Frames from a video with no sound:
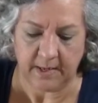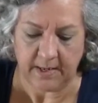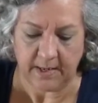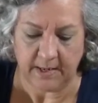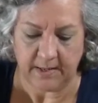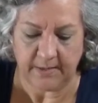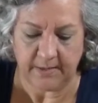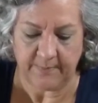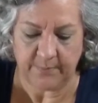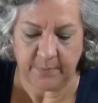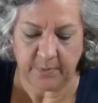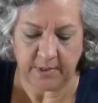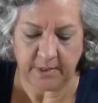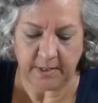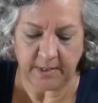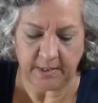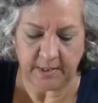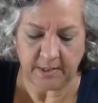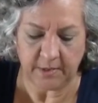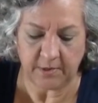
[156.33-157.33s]
And then put
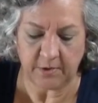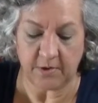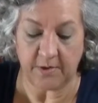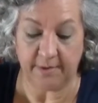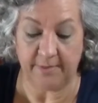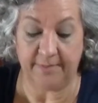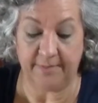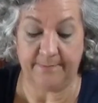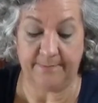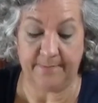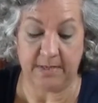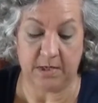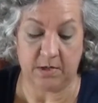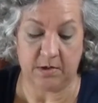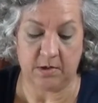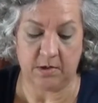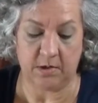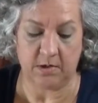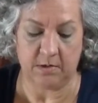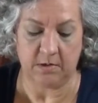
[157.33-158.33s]
it either in the
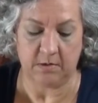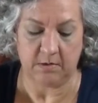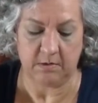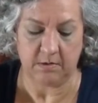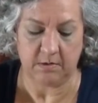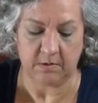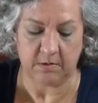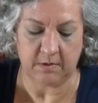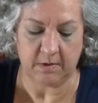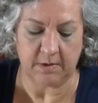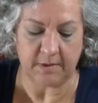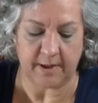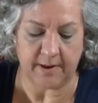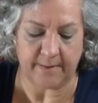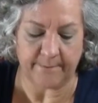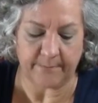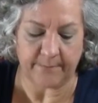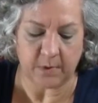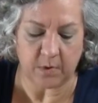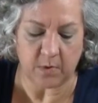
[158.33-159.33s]
middle or in the
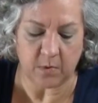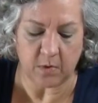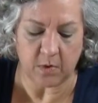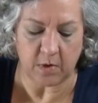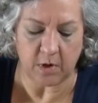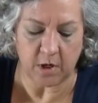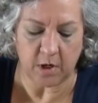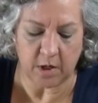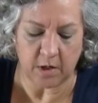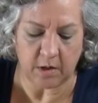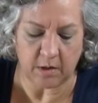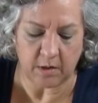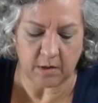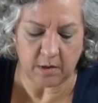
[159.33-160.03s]
upper corner.